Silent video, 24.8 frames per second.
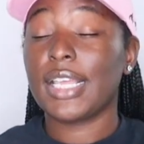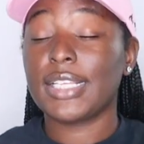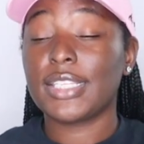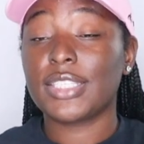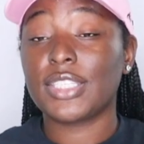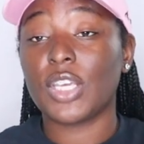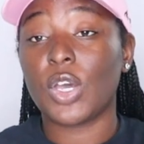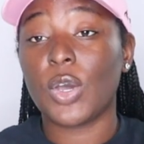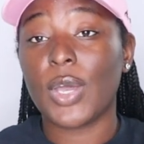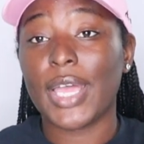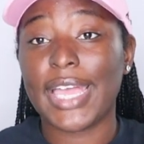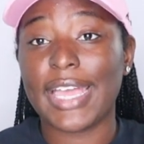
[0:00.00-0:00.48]

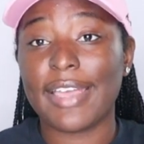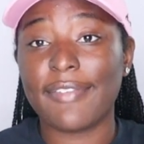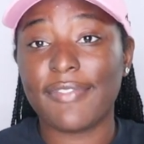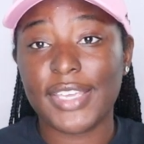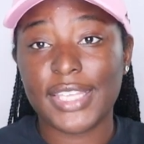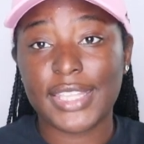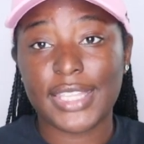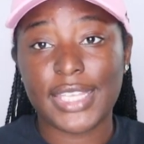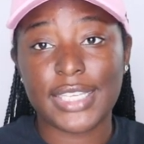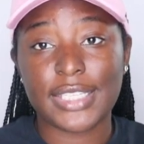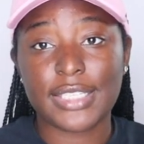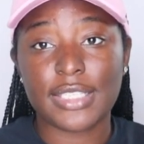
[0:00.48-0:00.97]
So
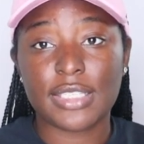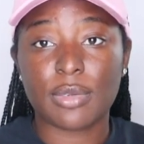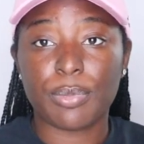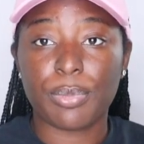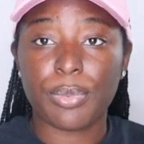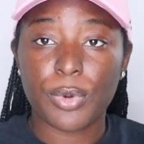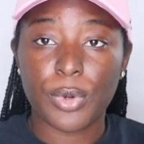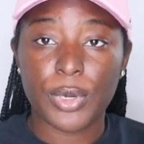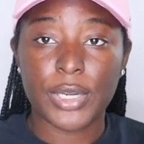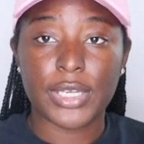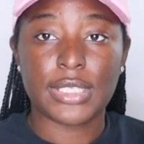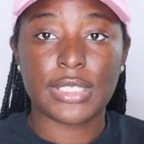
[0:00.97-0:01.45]
having that
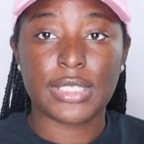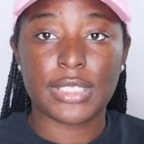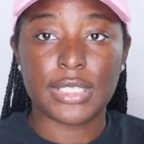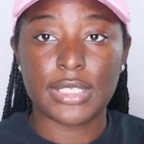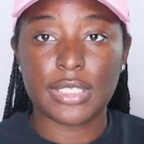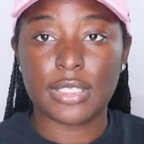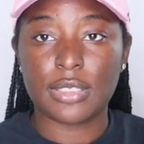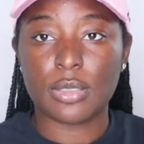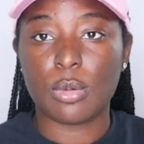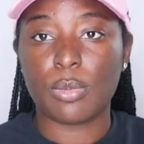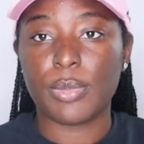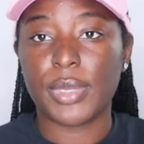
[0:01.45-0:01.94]
support
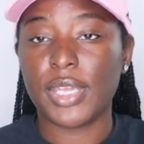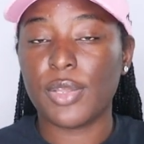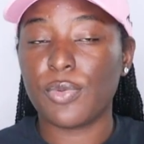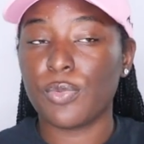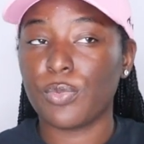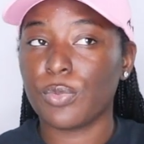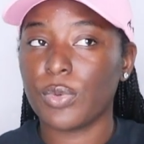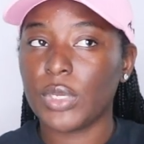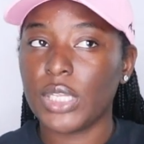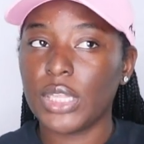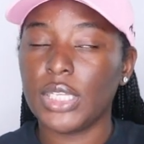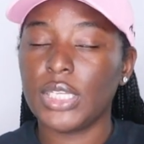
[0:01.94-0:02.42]
system, it
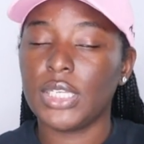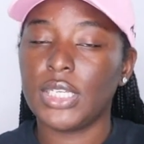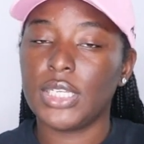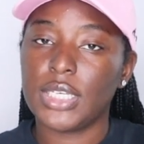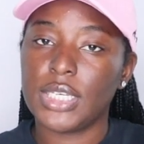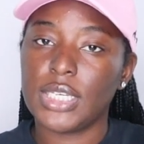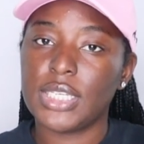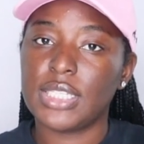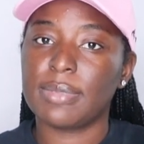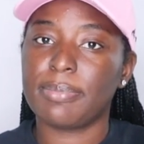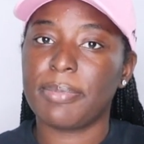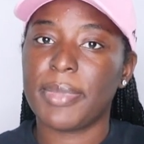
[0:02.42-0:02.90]
really
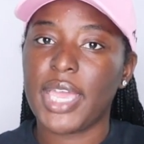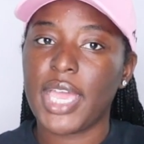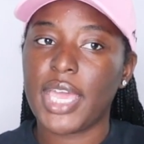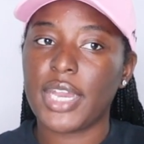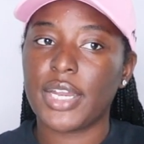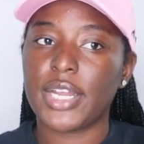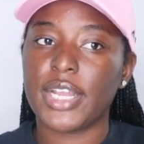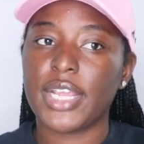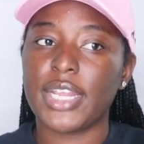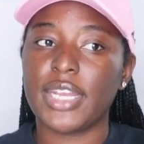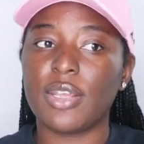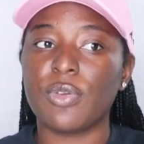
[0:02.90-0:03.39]
does
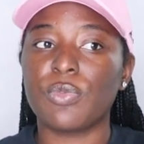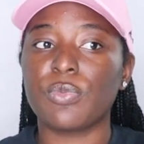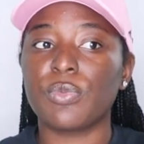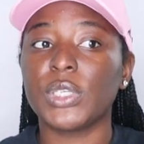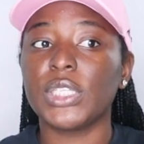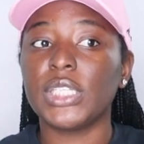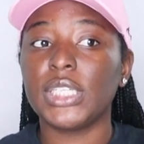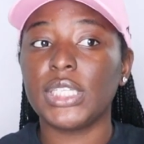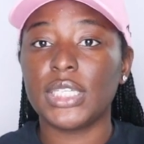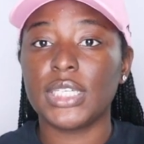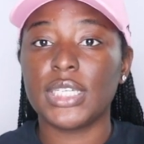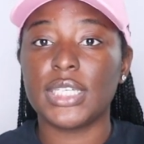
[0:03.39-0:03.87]
matter, and it
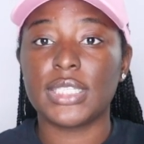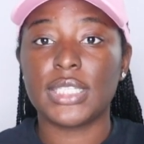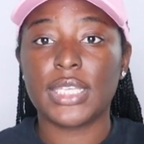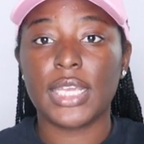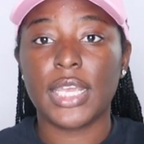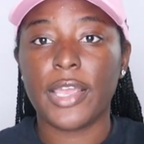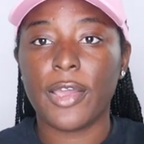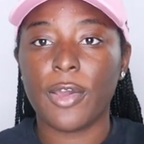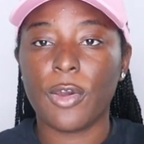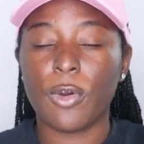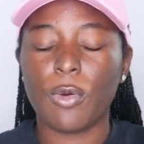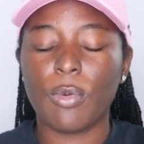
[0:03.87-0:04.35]
really does
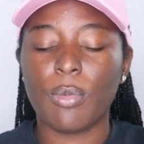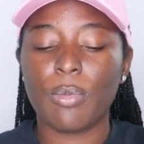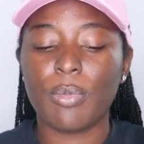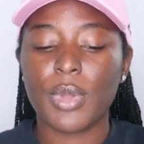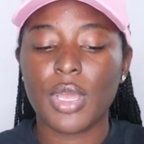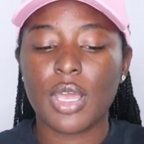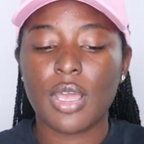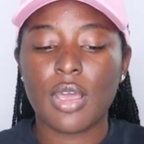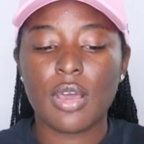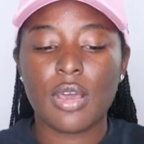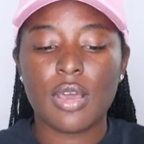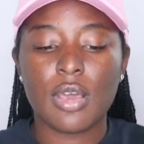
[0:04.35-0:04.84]
help.
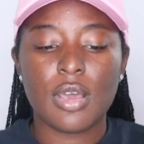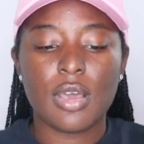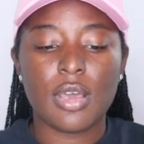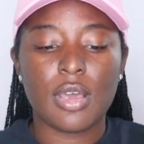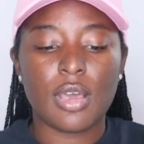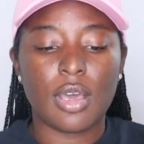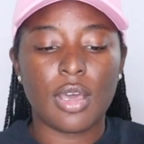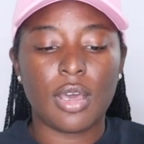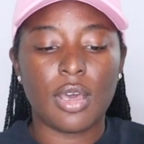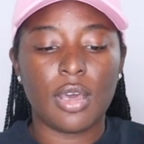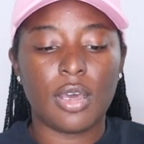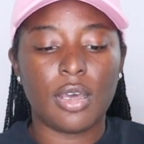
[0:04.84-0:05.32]

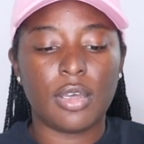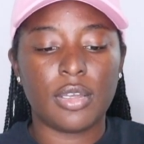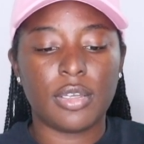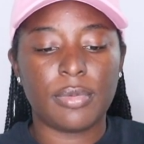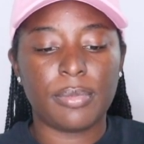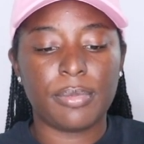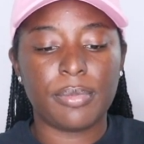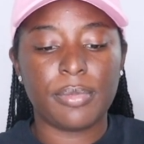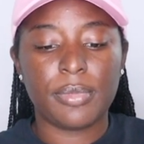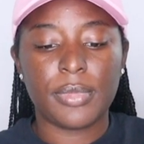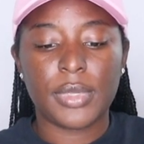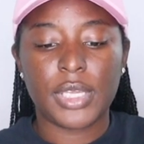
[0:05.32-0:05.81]

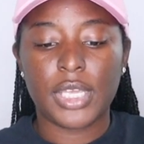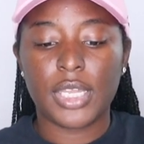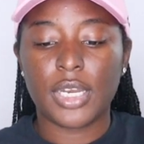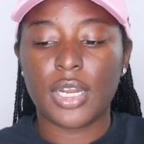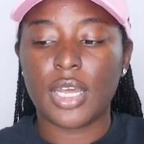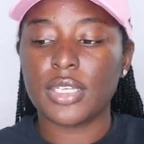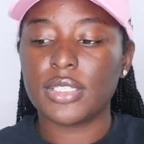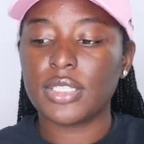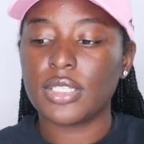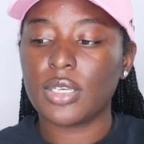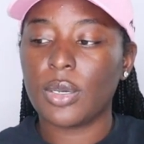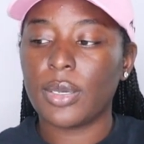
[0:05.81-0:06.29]
Um, it
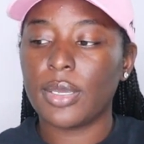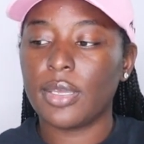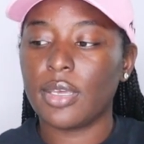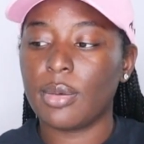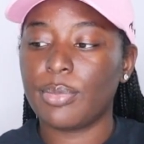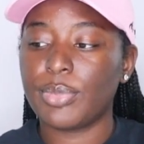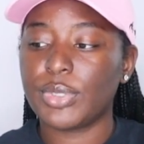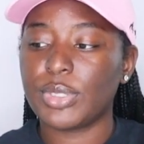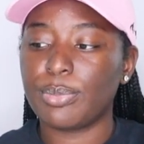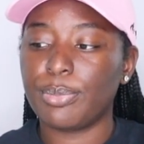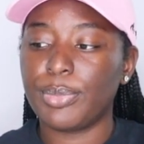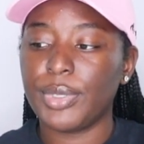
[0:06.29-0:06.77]
also
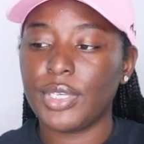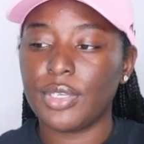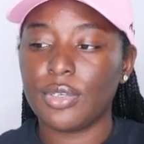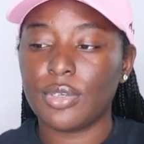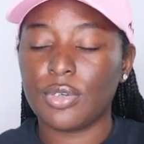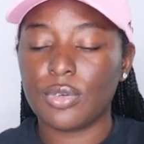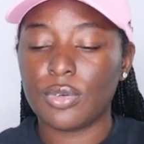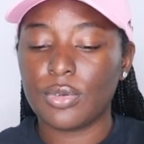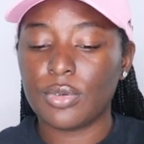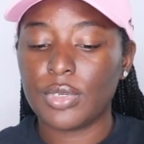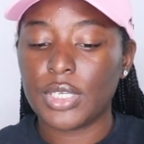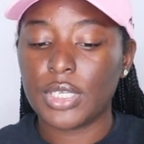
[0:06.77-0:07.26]
helps
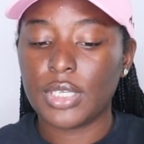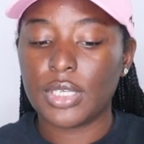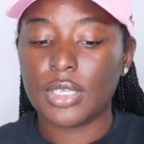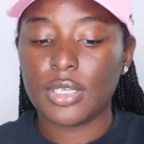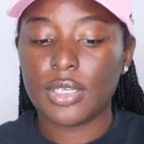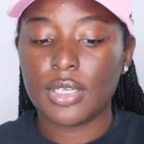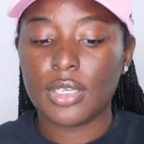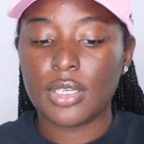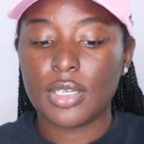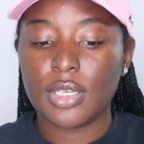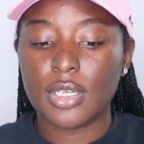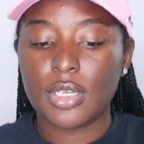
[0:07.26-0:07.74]
build
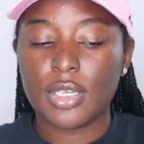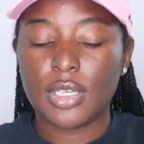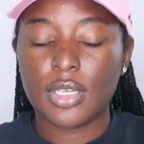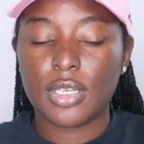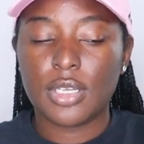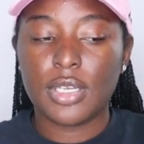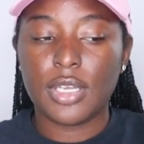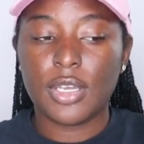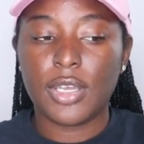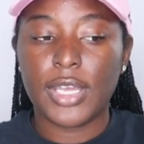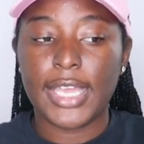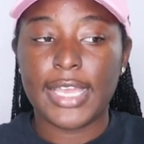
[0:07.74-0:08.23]

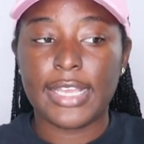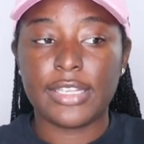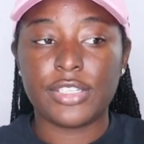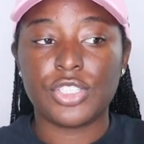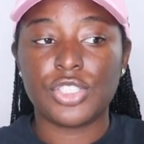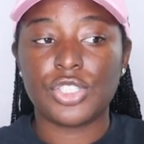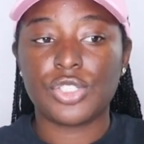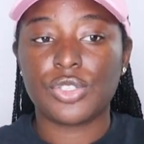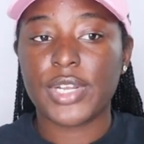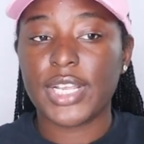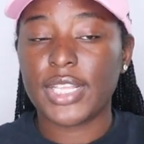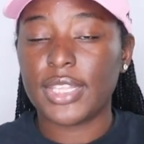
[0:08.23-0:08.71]
and
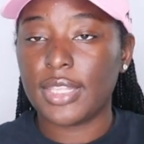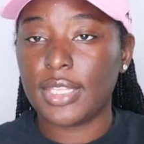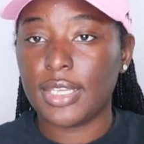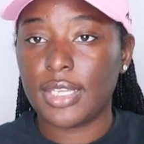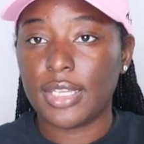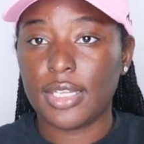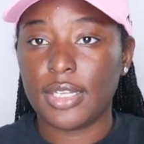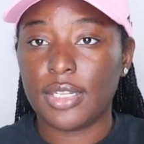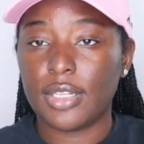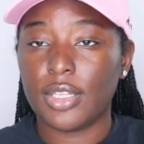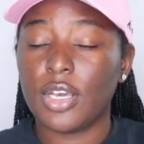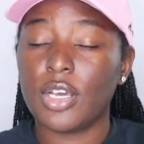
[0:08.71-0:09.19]

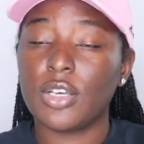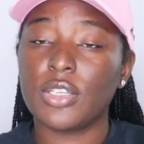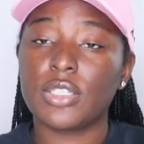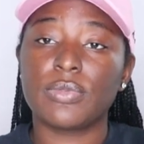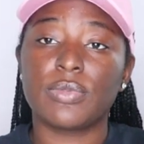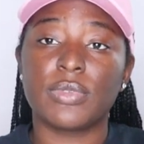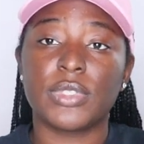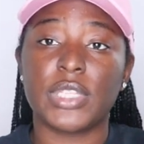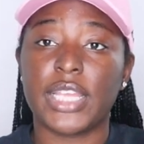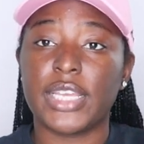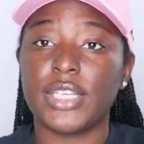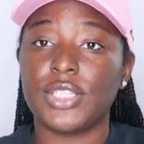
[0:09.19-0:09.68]
strengthen those
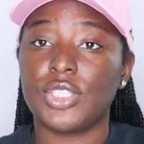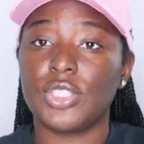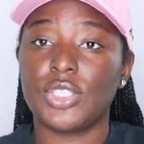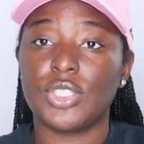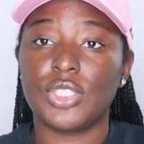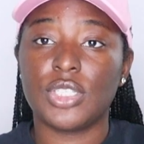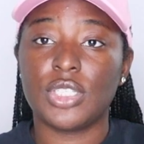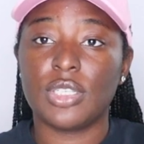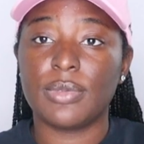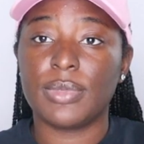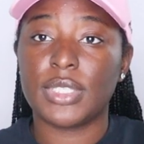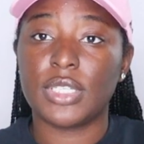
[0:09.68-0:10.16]

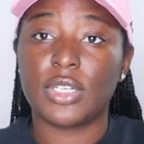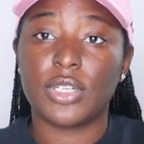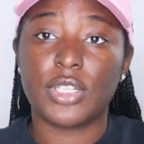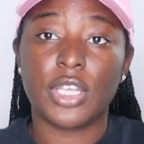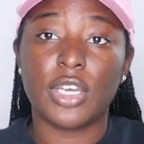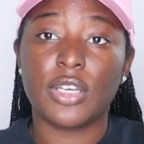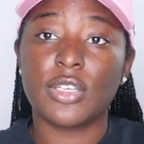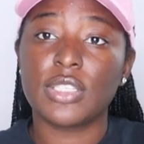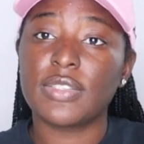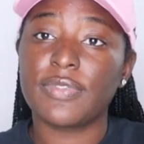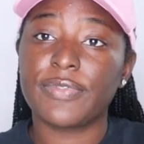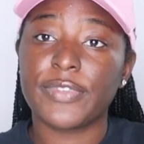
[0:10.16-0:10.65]
relationships or
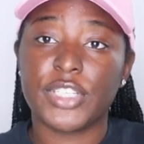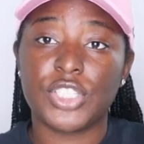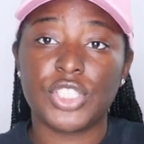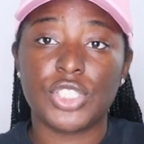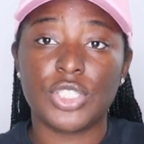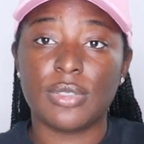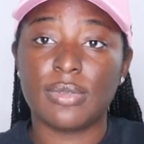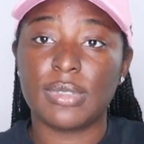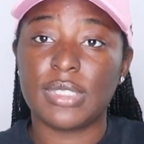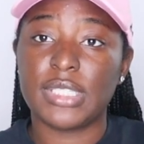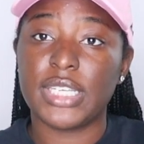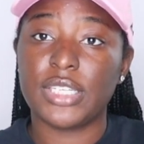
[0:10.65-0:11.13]
those
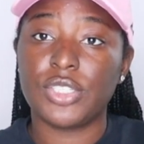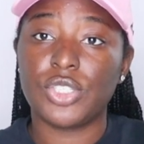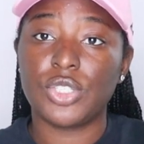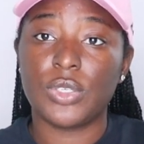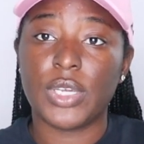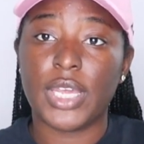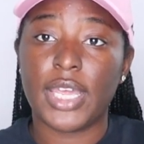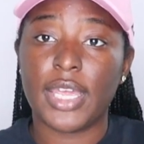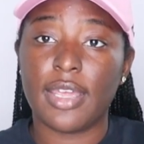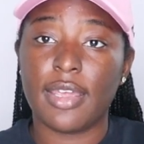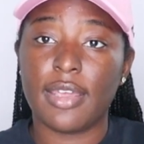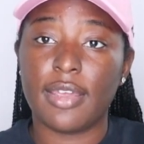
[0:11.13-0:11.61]
friendships that you
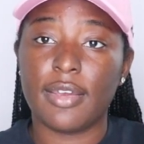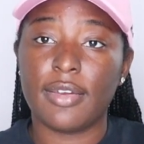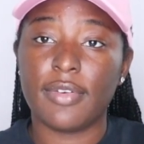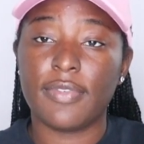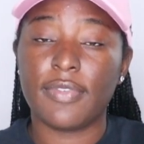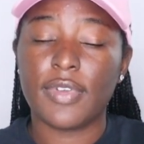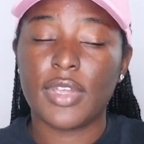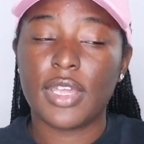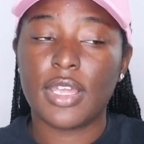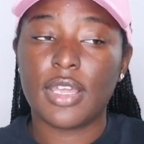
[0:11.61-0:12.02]
have,